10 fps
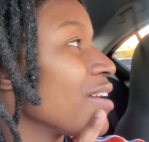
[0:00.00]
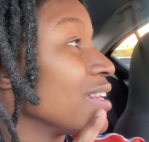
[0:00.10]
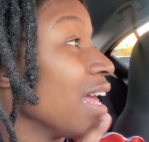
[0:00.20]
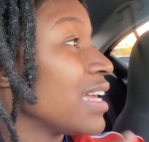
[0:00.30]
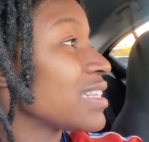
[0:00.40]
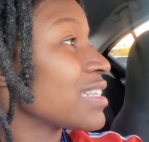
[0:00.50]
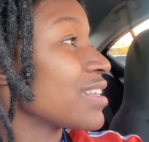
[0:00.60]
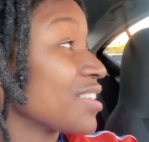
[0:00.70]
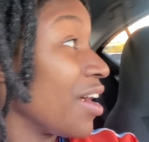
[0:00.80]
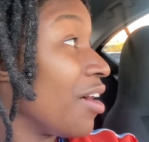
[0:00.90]
Last,
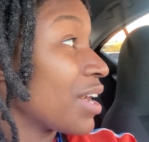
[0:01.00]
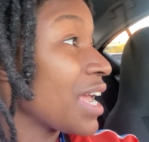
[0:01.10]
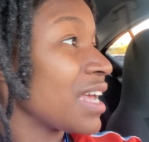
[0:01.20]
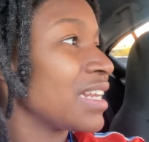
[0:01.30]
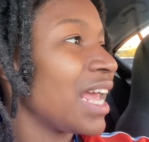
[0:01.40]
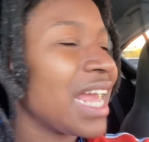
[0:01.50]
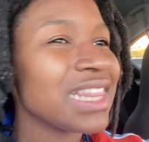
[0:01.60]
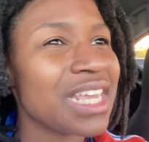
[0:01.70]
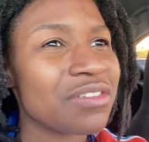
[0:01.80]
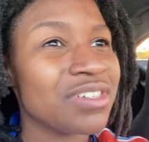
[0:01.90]
y'all, they got, I
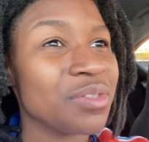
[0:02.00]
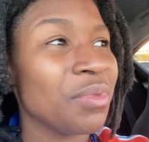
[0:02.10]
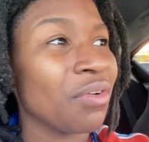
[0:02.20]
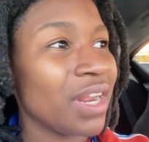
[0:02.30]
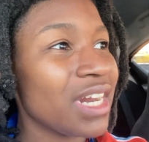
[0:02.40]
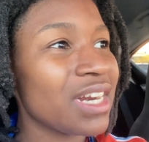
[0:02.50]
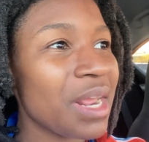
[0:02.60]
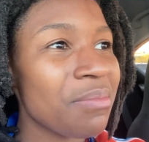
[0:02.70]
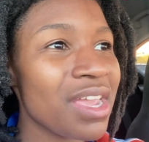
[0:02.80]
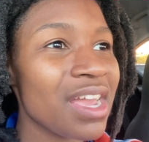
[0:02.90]
think it was Miranda,
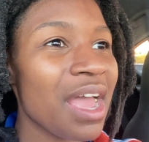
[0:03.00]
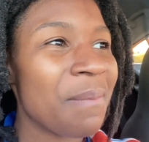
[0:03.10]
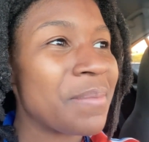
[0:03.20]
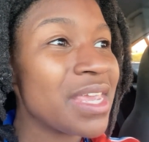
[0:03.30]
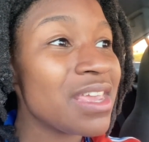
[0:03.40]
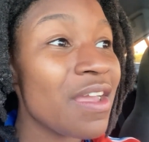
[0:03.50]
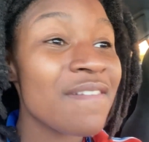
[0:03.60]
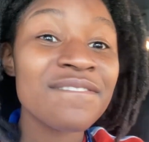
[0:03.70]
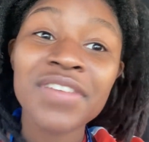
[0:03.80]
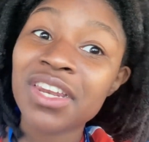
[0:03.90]
they may have got beat
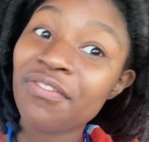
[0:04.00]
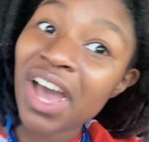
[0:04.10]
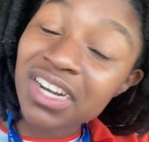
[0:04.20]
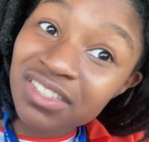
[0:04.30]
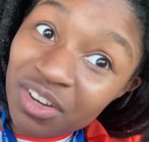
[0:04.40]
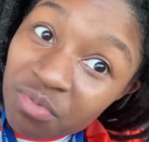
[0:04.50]
55-0.